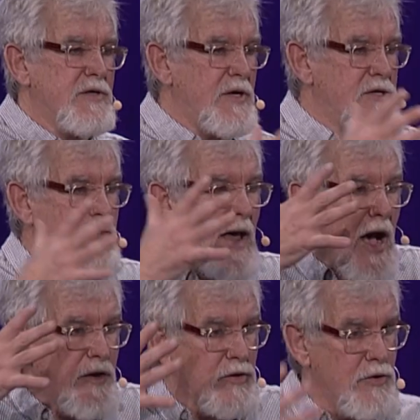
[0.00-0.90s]
to teach you
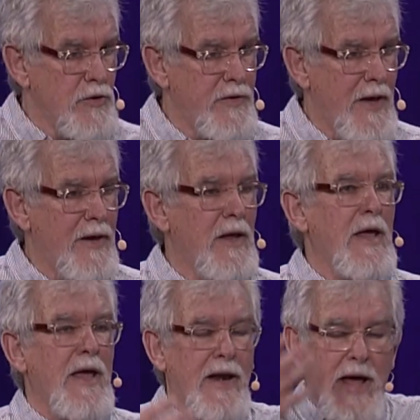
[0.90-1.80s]
how to do that
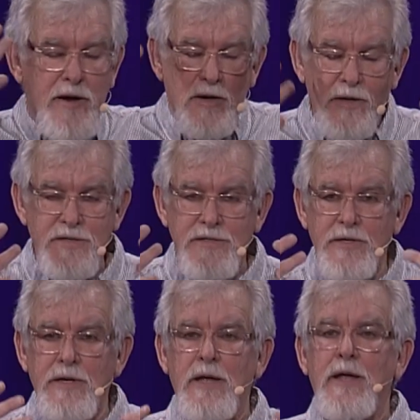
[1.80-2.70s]
and how to
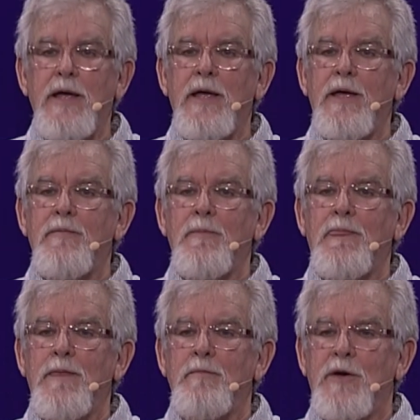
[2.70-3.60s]
listen
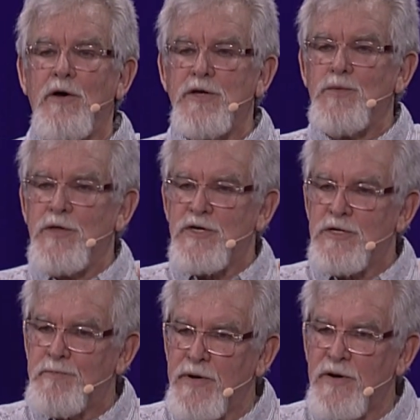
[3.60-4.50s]
because when the
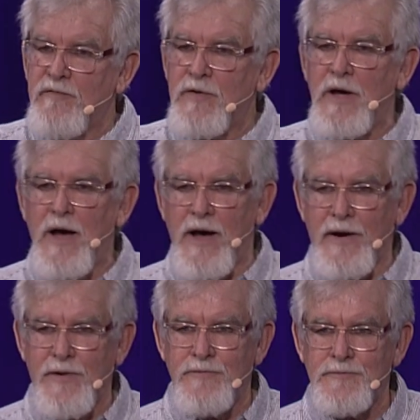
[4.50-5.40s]
Spirit of God
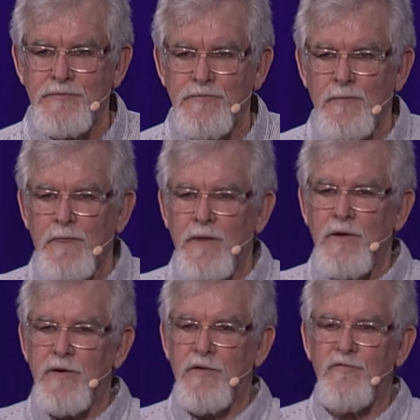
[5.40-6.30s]

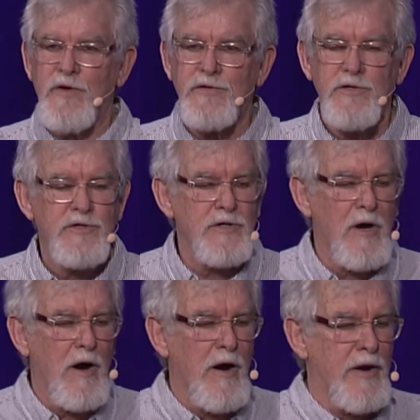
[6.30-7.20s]
convinces your
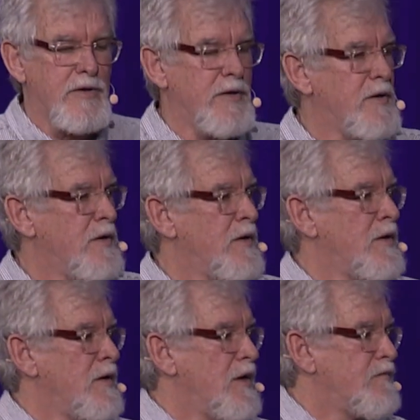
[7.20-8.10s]
heart
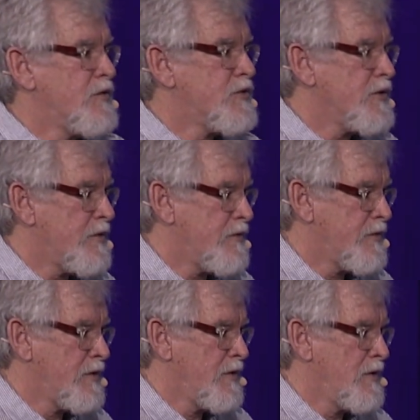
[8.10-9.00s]
of the
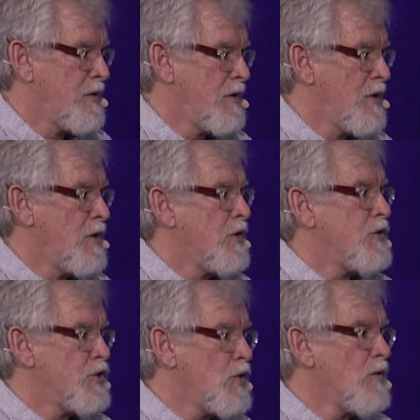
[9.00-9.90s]
truth,
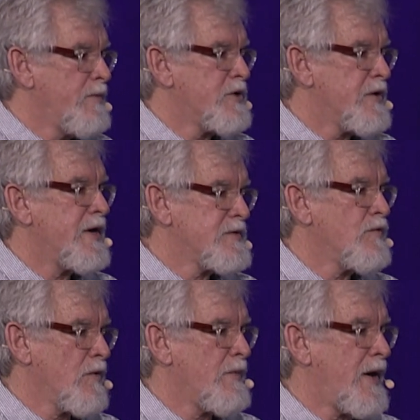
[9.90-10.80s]
you will be
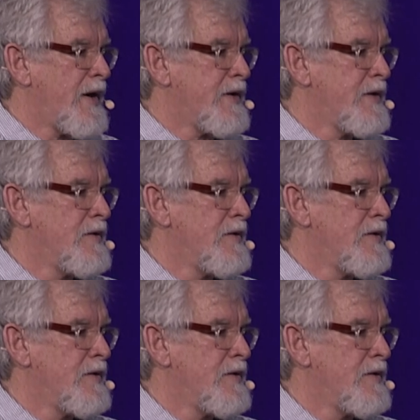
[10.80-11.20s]
transformed by it.